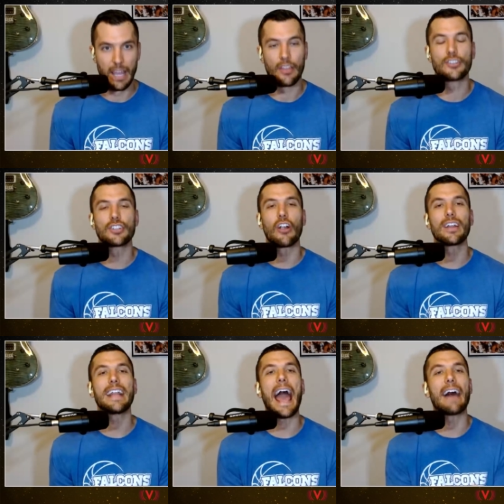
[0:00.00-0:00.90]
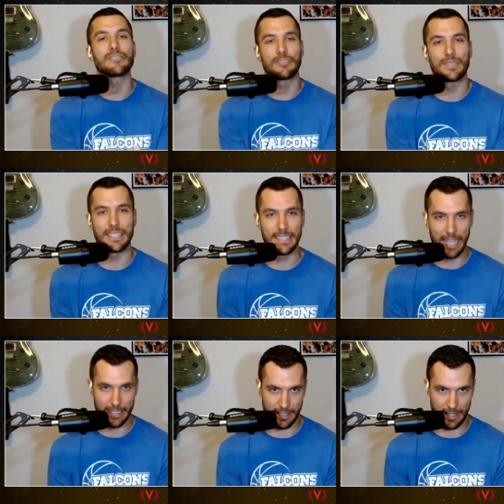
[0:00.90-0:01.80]
They're starting to have some
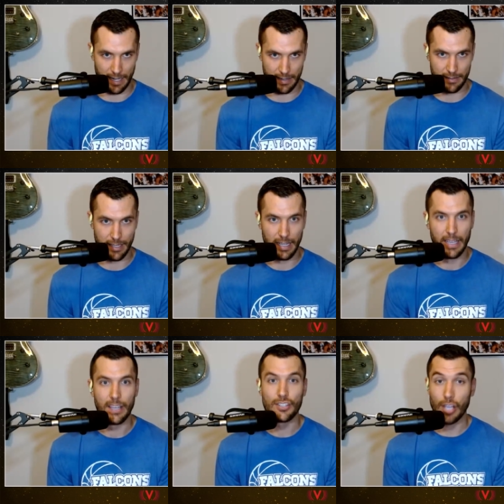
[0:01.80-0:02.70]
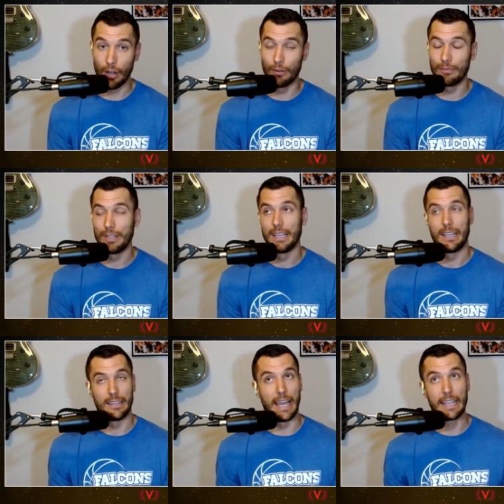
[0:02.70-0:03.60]
success there. So,
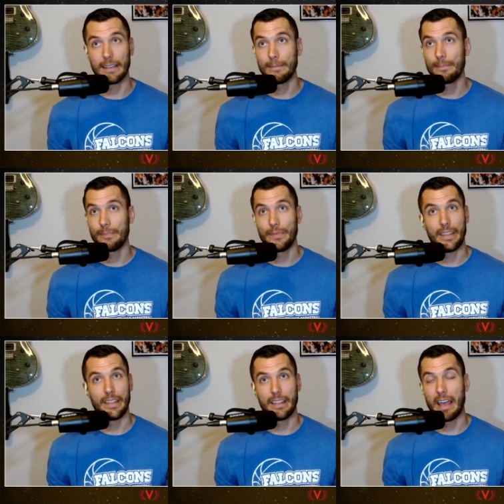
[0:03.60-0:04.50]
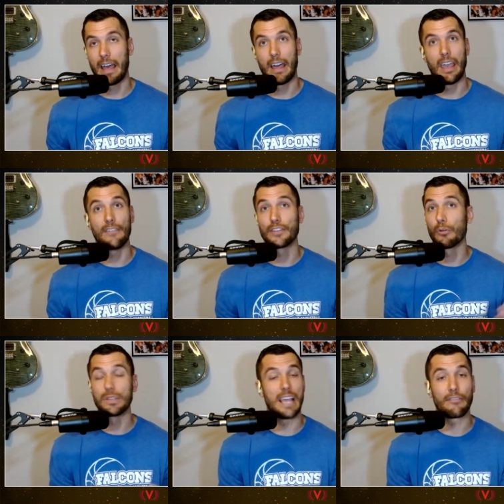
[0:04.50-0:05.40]
like, if
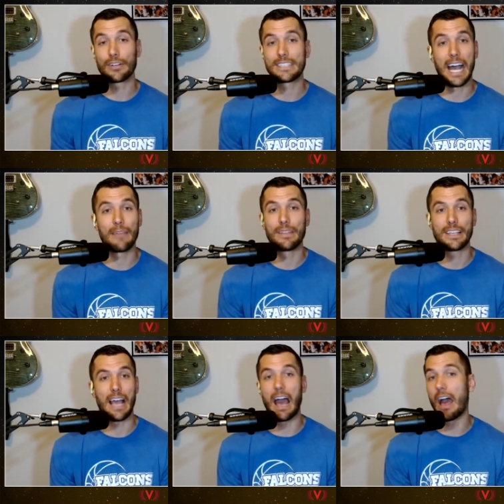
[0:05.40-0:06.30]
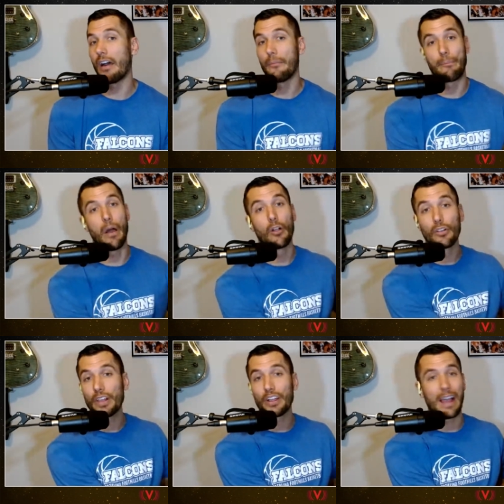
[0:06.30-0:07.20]
there was ever a time that this, uh,
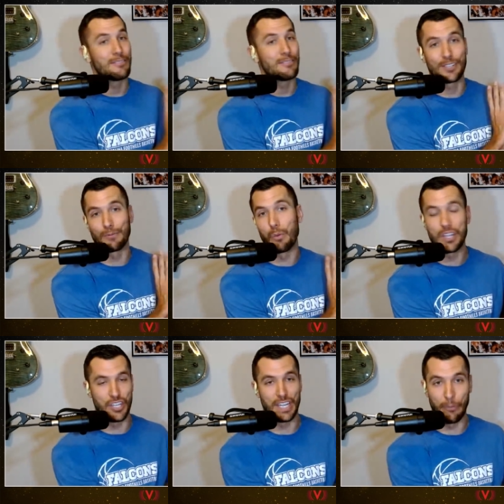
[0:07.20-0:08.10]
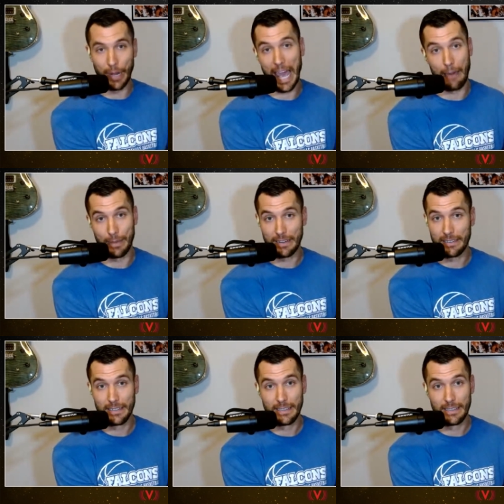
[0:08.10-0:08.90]
earlier I was just wishing it would happen.